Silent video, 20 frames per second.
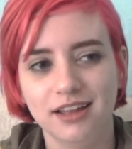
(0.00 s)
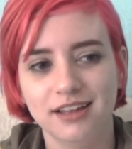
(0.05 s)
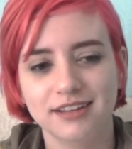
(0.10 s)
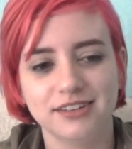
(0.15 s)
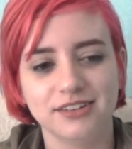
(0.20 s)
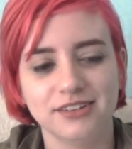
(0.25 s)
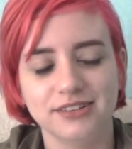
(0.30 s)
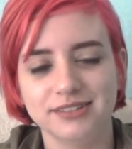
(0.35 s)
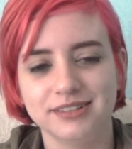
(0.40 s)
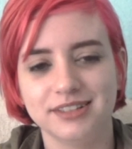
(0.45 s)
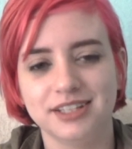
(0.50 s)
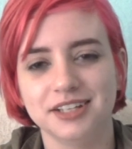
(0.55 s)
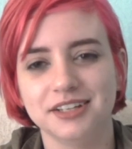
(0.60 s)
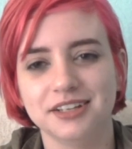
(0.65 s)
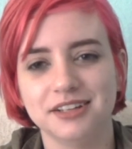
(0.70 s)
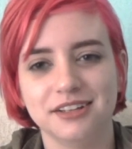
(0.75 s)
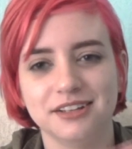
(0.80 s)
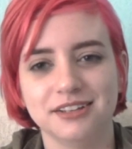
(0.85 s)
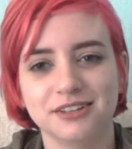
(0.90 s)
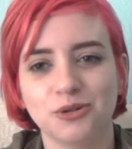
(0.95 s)

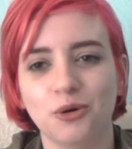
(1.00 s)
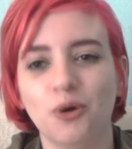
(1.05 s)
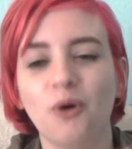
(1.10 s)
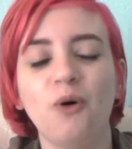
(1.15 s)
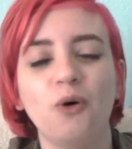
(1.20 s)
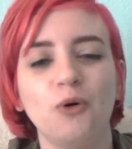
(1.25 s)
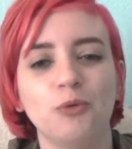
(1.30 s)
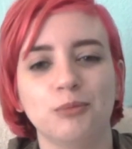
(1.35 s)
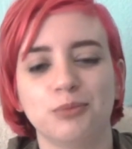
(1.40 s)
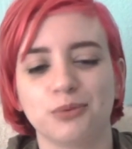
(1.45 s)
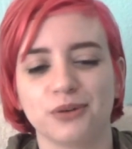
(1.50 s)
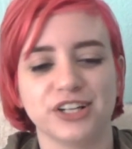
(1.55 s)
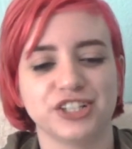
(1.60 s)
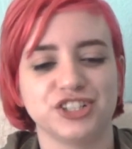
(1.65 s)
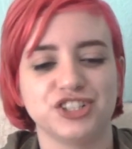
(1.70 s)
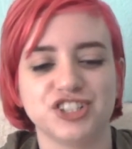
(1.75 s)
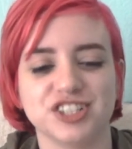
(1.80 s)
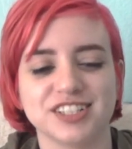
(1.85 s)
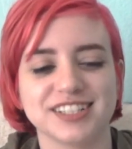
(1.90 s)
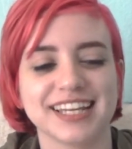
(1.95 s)
The whole
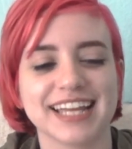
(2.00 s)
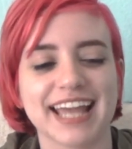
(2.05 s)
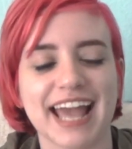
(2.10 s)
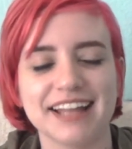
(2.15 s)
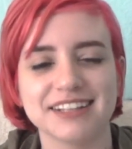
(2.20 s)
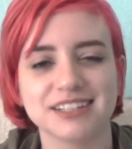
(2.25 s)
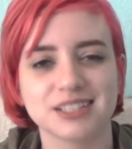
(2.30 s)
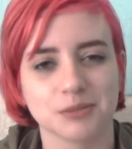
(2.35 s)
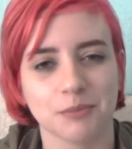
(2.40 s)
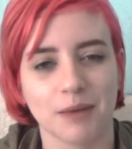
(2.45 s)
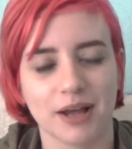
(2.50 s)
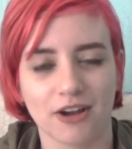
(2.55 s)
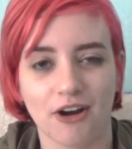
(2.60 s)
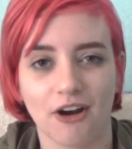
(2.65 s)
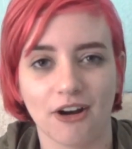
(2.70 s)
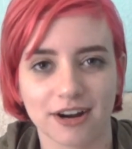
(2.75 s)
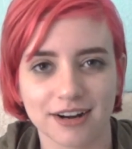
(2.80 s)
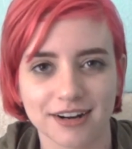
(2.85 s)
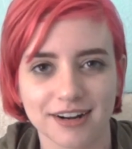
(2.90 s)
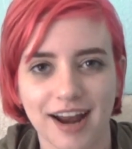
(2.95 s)
bridge just gets my
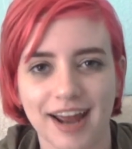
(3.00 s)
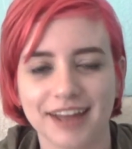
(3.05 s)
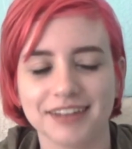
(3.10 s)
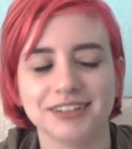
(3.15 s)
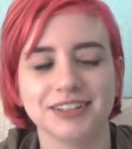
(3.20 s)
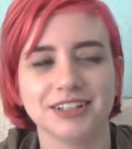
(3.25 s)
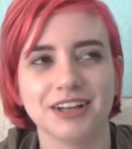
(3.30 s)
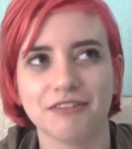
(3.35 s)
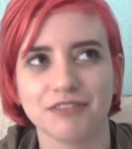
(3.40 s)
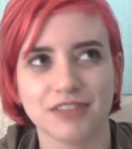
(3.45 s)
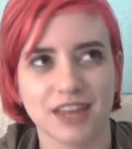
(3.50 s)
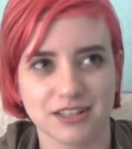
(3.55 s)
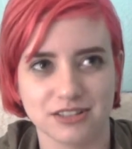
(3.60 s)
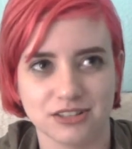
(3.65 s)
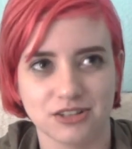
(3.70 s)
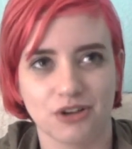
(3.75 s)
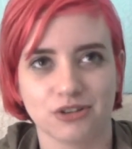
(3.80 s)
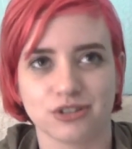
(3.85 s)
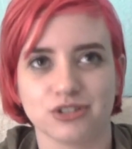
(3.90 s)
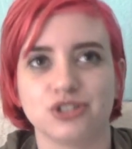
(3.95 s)
heart. I love that
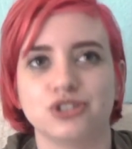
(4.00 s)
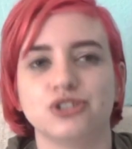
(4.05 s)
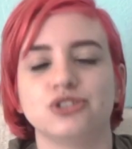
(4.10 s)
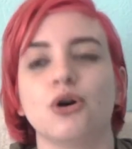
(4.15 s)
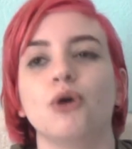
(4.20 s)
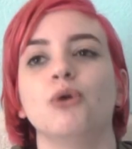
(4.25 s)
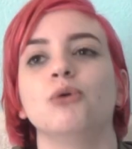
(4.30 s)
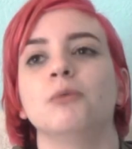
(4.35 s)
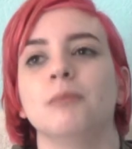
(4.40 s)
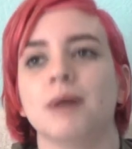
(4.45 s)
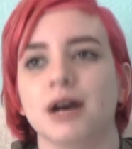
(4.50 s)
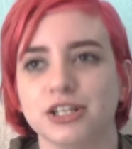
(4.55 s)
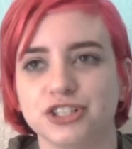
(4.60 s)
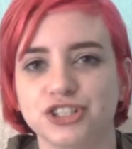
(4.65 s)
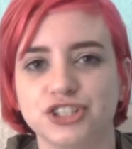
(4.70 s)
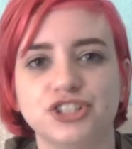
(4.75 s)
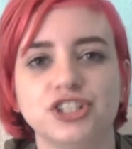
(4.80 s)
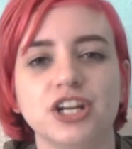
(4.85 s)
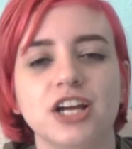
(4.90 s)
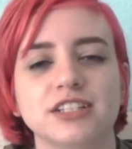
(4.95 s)
song so
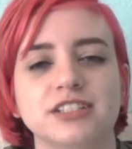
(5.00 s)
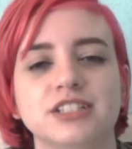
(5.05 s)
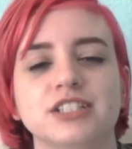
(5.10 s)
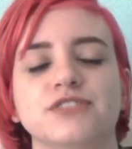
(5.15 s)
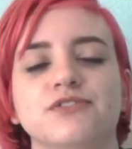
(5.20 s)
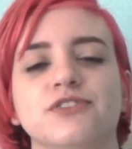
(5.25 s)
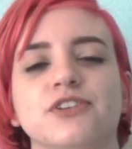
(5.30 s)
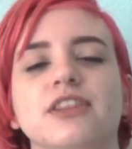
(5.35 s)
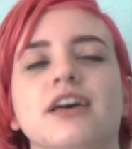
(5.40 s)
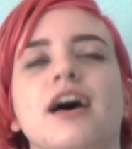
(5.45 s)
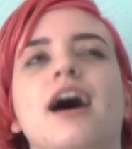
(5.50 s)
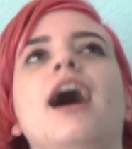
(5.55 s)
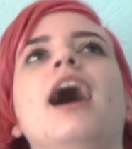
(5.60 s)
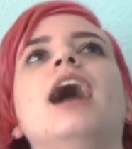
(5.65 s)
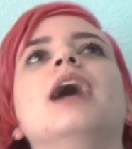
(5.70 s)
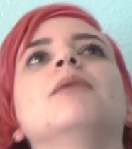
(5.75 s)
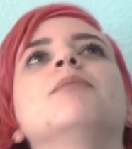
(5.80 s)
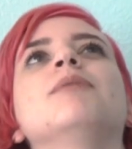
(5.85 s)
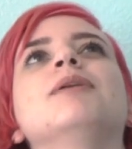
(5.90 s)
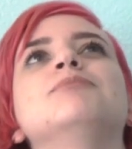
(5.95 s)
much. Just as for the
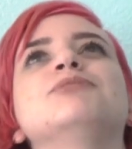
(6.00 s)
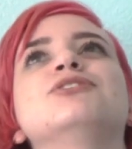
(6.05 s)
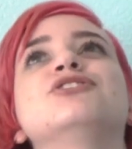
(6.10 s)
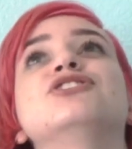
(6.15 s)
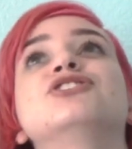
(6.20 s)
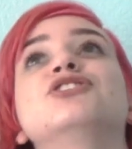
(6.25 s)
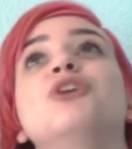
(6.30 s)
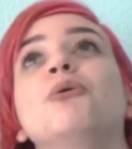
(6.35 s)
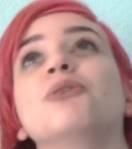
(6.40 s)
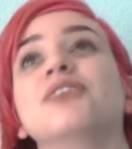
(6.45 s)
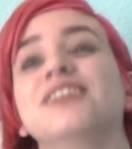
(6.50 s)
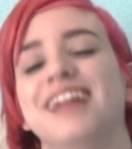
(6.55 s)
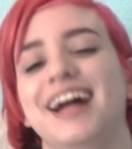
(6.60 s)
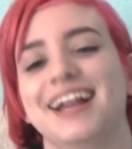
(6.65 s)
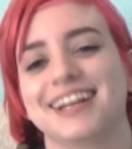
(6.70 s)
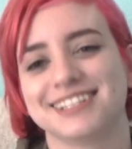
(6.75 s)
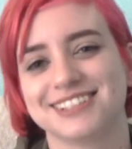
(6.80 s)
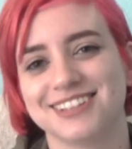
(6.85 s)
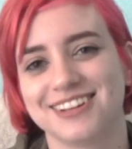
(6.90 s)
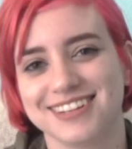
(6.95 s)
hype, I'm so
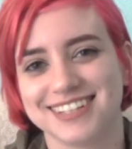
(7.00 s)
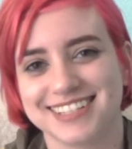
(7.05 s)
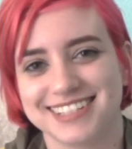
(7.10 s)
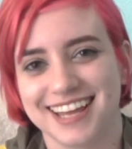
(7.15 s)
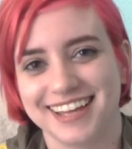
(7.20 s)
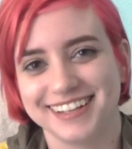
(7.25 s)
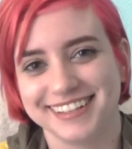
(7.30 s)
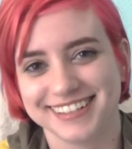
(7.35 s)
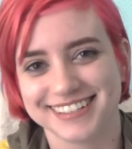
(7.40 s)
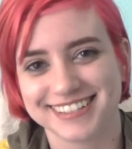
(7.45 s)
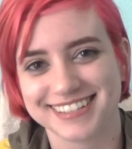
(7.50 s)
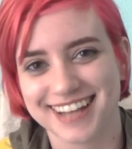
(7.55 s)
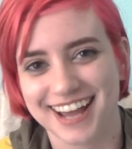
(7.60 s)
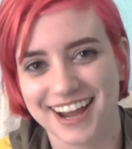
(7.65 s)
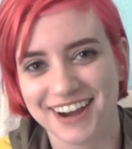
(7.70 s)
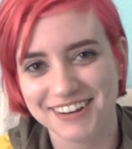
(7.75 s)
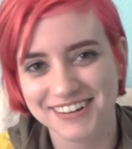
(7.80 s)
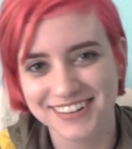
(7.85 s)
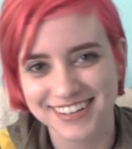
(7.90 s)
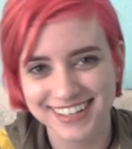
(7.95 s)
glad it's on the set list
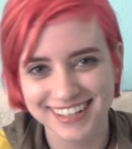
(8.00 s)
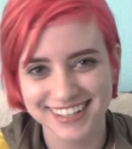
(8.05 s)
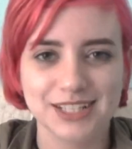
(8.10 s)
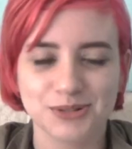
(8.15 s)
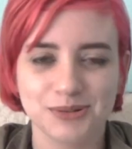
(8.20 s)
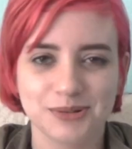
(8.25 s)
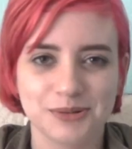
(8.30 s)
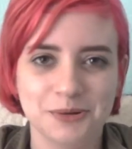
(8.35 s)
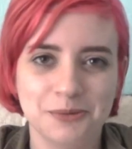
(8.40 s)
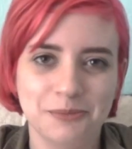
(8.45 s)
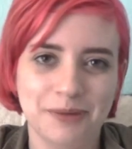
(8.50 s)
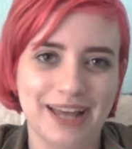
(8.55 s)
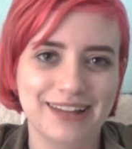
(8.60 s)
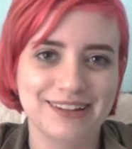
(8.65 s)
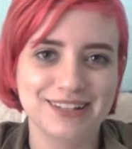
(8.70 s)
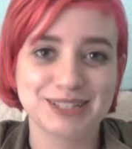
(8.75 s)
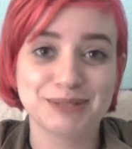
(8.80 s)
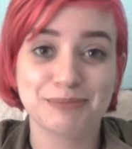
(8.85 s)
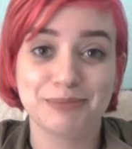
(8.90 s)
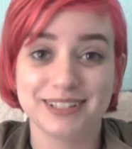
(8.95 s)
now. 21
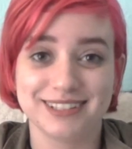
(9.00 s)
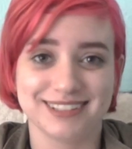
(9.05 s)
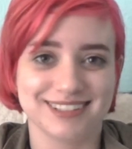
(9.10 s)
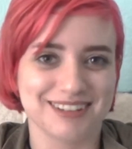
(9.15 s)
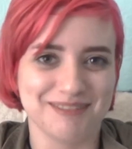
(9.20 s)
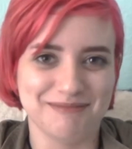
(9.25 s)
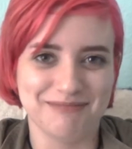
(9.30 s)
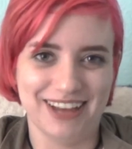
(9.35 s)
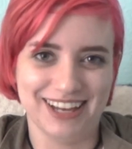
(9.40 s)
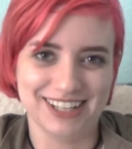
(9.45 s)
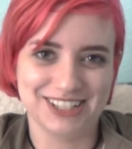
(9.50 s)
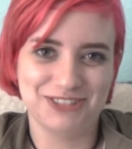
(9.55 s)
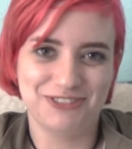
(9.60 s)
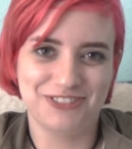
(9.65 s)
Pilots, please come back to